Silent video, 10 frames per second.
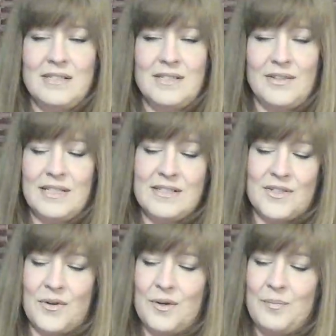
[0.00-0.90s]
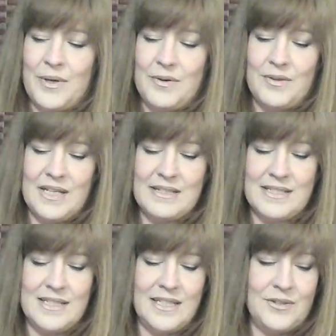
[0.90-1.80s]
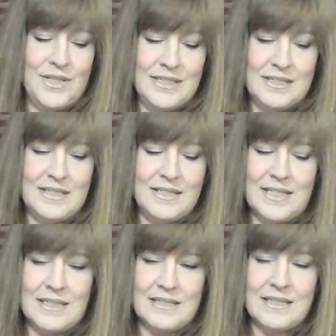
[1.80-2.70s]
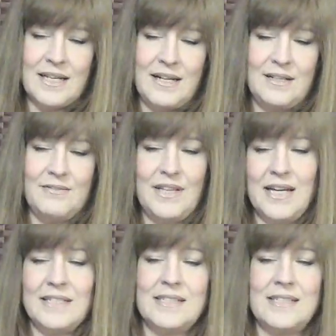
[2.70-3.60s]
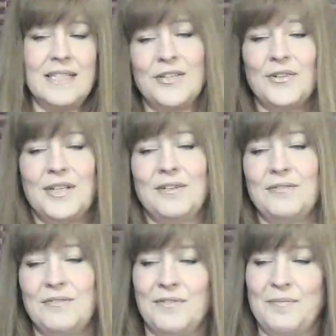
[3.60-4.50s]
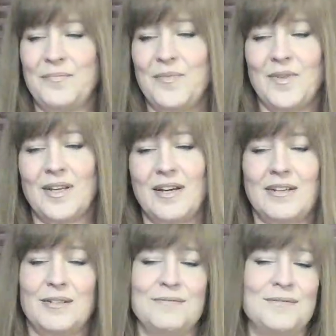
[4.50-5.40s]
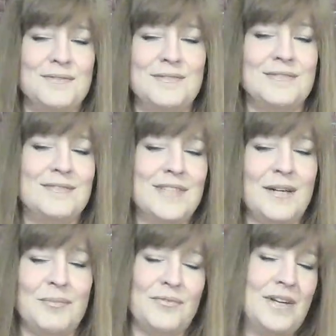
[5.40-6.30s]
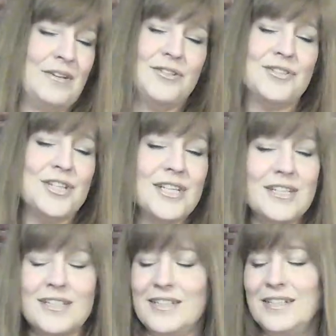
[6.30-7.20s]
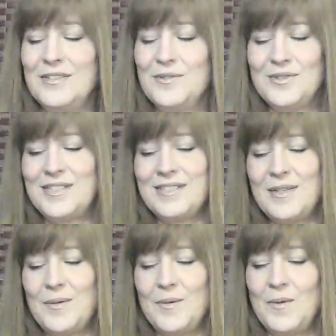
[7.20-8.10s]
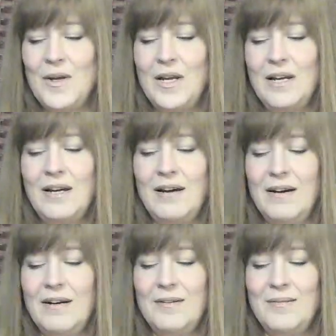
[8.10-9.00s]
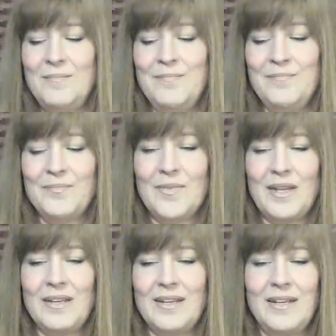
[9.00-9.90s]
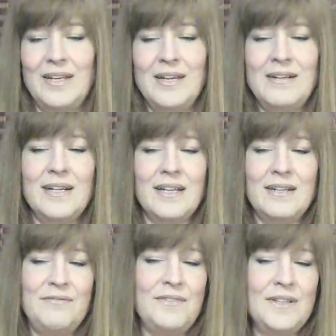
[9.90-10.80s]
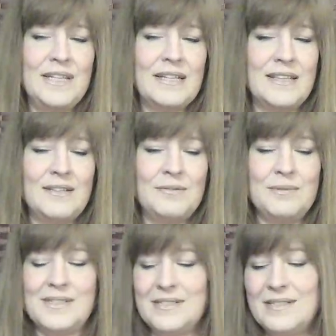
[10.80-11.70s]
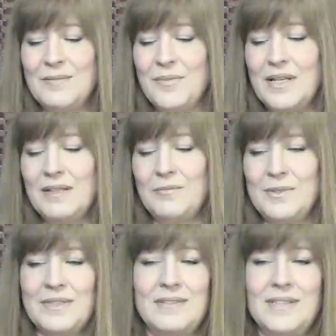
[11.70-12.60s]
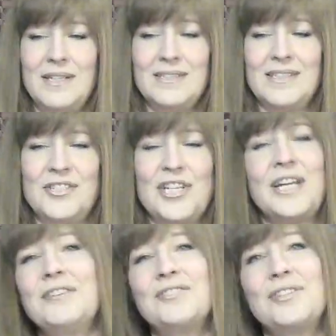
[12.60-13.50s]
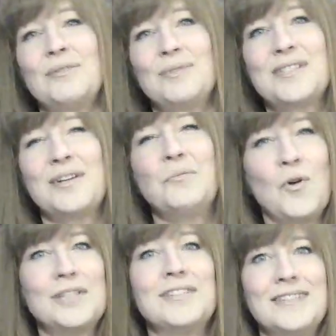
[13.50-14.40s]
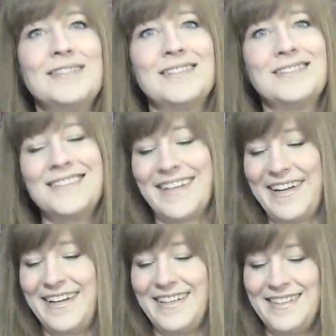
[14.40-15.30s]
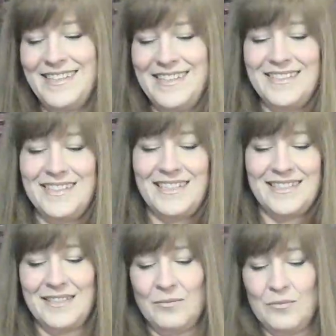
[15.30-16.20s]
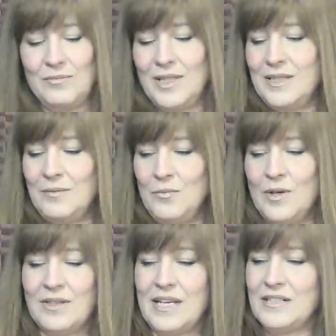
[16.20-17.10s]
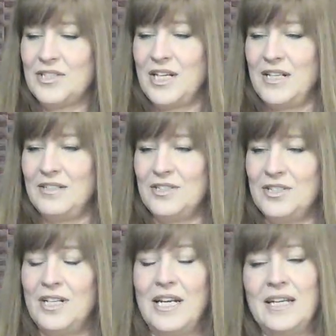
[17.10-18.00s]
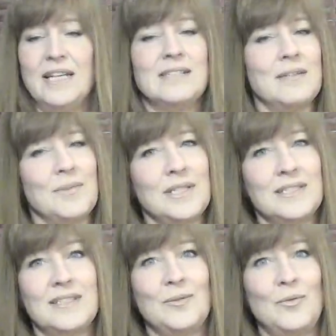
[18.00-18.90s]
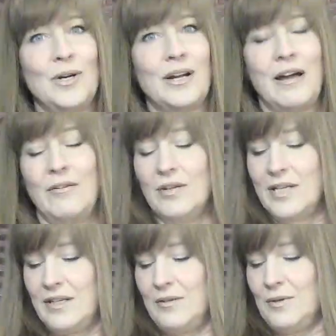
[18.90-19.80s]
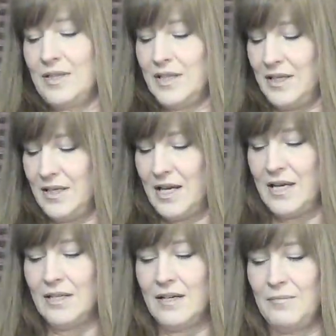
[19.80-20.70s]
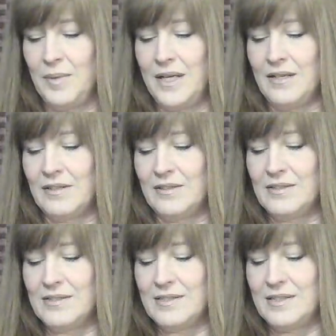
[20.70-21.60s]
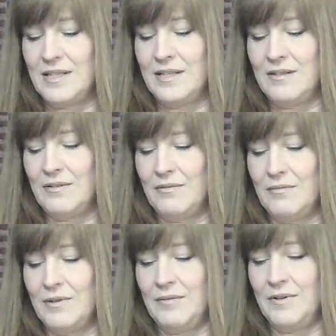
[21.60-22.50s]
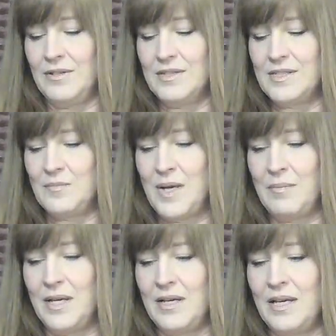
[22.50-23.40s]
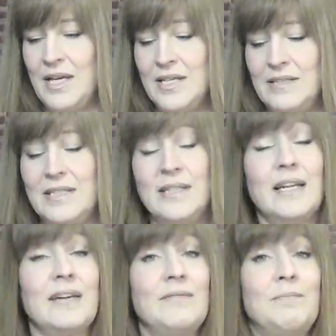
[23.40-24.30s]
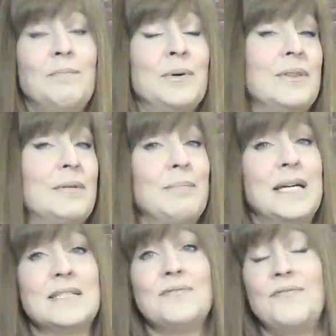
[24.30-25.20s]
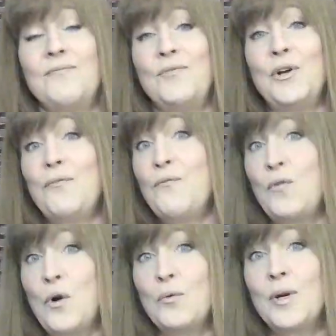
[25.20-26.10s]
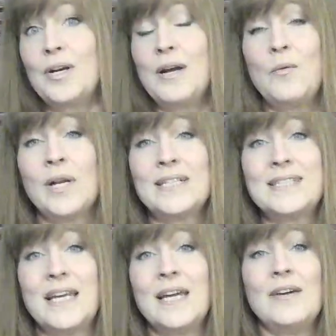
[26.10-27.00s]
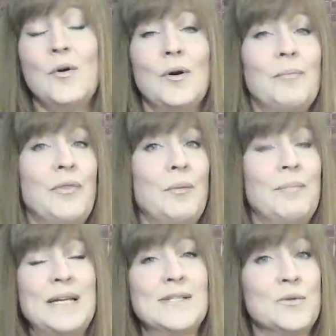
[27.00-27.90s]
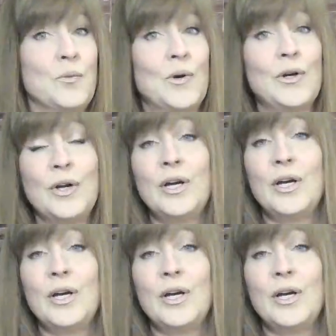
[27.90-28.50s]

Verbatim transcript: So that's Scorpio, that's secrets, that's kind of that secretive kind of type of energy, you know? So, um, yeah, I kind of feel like there was something was as a change that was unwanted, okay? That didn't, they didn't want that change. Yeah, something didn't work out here with the Eight of Pentacles in reverse. Maybe didn't give, put the best foot forward, I want to say, or their best work